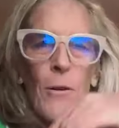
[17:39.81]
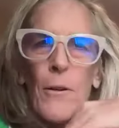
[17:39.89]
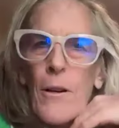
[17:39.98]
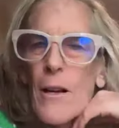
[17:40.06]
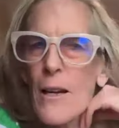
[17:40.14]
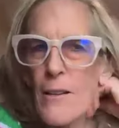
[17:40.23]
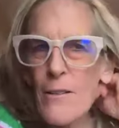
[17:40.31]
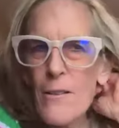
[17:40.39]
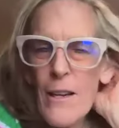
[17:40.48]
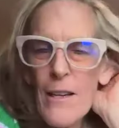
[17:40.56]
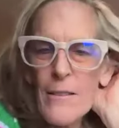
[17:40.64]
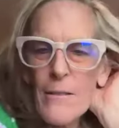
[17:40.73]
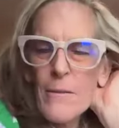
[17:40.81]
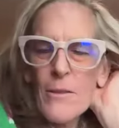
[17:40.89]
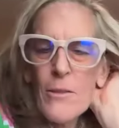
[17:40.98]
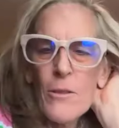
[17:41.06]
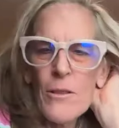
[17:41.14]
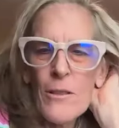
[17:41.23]
Your internet
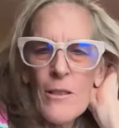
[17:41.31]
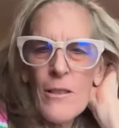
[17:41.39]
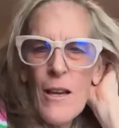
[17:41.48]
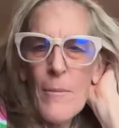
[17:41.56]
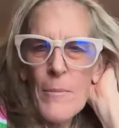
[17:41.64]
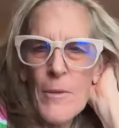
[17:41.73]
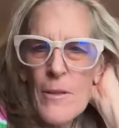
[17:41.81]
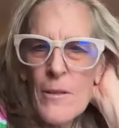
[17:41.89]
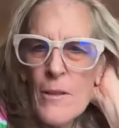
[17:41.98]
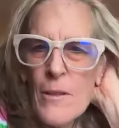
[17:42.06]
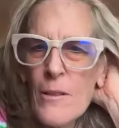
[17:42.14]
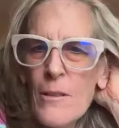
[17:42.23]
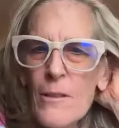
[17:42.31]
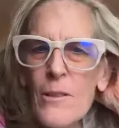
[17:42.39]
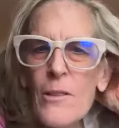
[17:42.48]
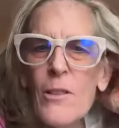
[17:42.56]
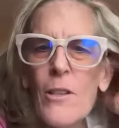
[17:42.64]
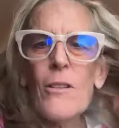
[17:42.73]
sort of stops and
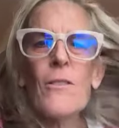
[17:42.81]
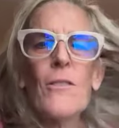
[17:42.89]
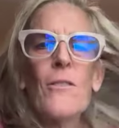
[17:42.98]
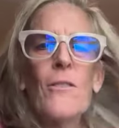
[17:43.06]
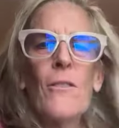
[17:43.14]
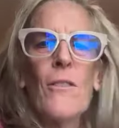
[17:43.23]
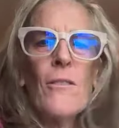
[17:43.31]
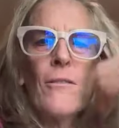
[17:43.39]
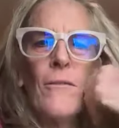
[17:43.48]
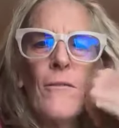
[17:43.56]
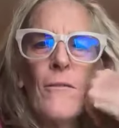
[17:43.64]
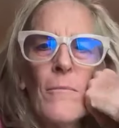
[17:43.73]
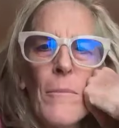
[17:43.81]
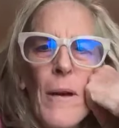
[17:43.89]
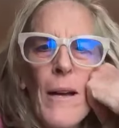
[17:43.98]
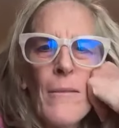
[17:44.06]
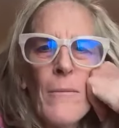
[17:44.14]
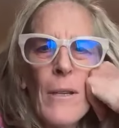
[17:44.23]
starts,
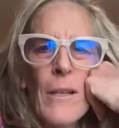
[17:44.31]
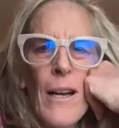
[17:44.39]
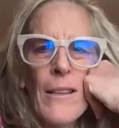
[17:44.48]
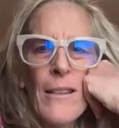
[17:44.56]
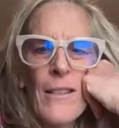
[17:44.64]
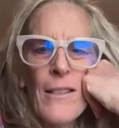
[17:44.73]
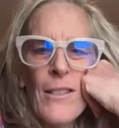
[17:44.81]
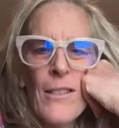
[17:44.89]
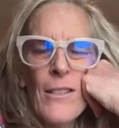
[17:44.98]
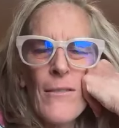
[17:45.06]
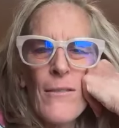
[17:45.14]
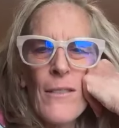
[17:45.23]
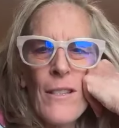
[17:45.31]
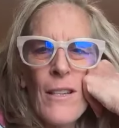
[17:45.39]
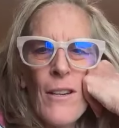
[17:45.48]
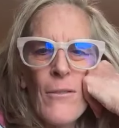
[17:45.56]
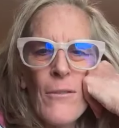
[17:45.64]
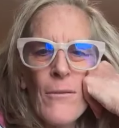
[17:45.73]
but we got the gist of,
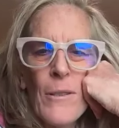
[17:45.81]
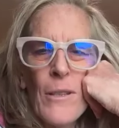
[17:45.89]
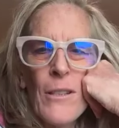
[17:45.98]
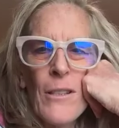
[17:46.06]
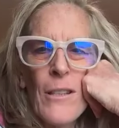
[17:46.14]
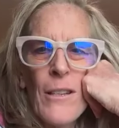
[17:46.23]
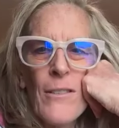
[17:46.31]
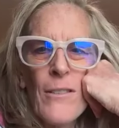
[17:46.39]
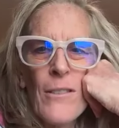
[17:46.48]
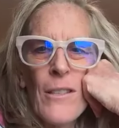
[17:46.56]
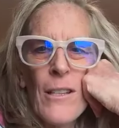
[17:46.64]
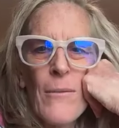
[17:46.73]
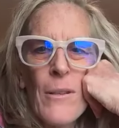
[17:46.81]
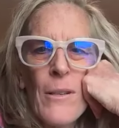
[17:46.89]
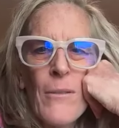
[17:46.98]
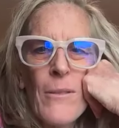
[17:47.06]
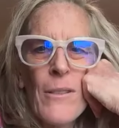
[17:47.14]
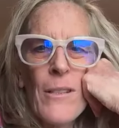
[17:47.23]
we could understand
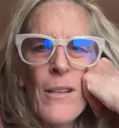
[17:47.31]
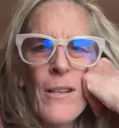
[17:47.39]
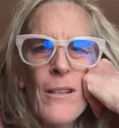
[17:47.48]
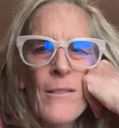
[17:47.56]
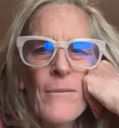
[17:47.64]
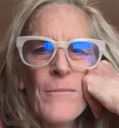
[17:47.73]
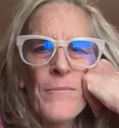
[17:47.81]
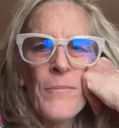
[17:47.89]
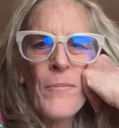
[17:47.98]
what you were saying.